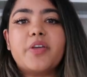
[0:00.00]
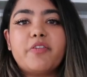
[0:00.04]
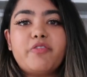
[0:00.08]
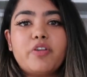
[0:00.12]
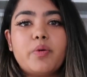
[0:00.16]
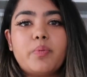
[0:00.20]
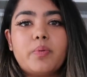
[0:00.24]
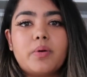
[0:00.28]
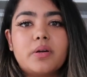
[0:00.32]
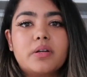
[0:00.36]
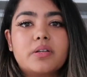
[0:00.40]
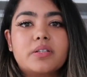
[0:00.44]
If
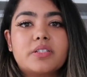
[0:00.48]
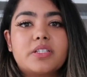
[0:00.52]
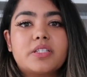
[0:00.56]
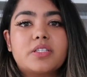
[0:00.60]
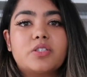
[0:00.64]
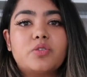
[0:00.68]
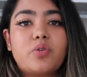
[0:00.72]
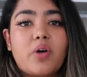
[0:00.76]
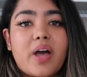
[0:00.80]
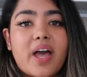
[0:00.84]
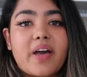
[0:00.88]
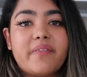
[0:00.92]
your product
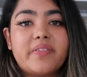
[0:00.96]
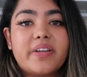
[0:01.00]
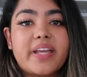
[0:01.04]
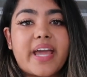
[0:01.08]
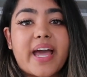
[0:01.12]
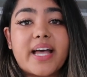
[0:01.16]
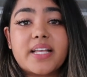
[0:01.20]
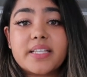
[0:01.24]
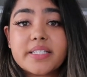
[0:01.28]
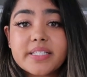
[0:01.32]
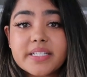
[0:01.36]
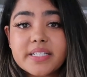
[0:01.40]
does not have any
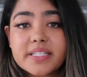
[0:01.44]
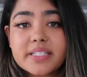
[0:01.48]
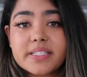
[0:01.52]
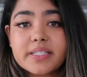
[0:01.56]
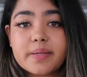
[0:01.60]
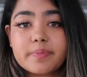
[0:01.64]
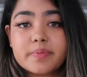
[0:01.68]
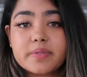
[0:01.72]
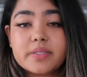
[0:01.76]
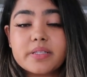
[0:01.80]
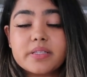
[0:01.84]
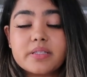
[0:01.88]
hazardous
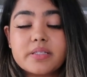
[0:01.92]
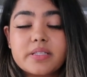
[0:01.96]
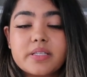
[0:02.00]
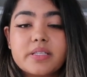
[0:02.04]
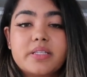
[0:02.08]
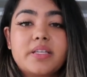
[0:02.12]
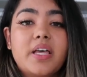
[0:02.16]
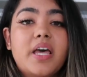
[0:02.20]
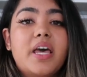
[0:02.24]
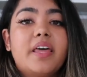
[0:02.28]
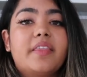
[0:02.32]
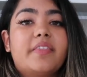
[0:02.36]

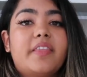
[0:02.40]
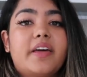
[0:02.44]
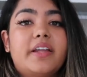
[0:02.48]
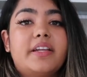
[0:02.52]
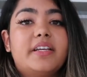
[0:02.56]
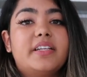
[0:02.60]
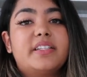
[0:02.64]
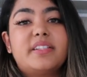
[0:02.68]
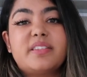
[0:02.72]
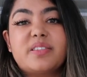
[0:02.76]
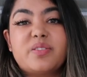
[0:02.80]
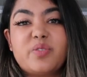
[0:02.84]
substances, then
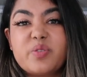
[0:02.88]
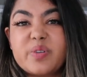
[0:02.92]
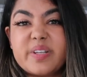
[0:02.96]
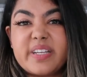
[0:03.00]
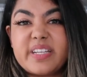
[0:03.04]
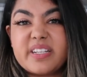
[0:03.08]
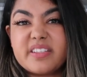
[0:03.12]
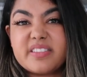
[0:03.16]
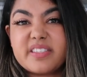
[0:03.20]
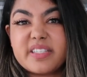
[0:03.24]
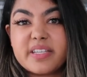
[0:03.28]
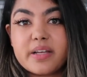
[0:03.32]
it does not
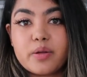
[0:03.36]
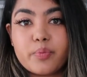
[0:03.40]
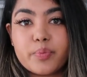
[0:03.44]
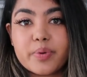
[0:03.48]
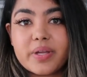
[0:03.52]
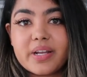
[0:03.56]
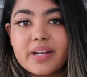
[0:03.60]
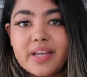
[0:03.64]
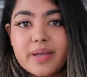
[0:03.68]
need a CLP